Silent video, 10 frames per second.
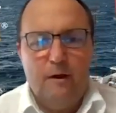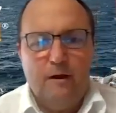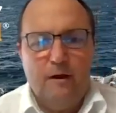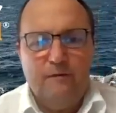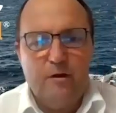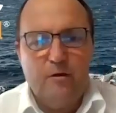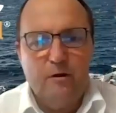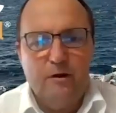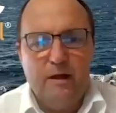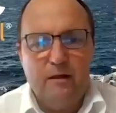Very
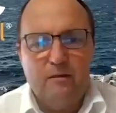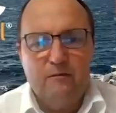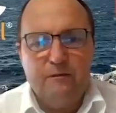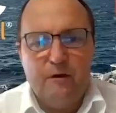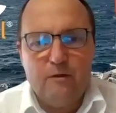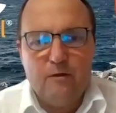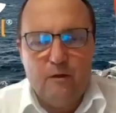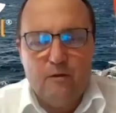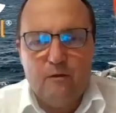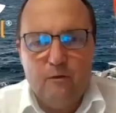good. Now listen, folks,
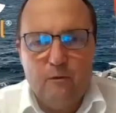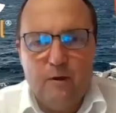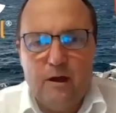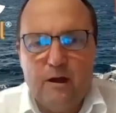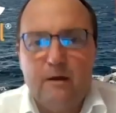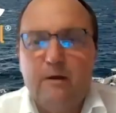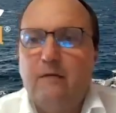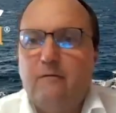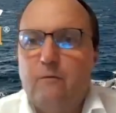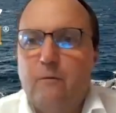those who
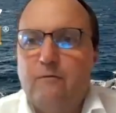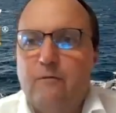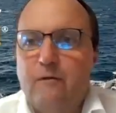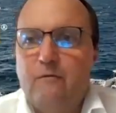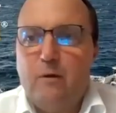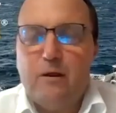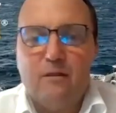everyone